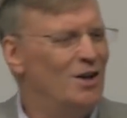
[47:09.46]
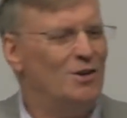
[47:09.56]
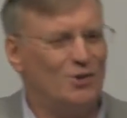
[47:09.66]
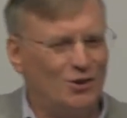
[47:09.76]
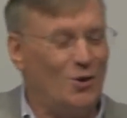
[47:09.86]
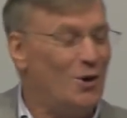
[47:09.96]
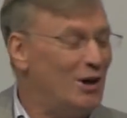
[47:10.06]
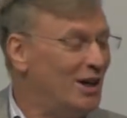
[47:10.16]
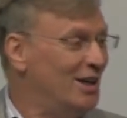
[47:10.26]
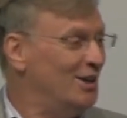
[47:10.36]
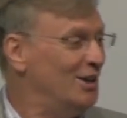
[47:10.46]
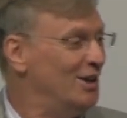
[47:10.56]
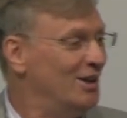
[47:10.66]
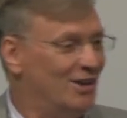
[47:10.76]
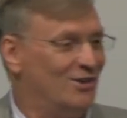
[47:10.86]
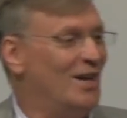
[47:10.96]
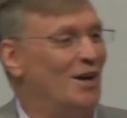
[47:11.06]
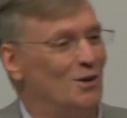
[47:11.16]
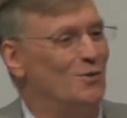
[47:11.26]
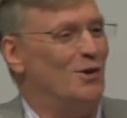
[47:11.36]
Story is
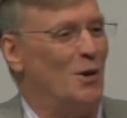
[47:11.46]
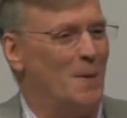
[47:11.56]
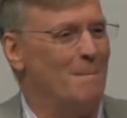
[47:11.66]
not over.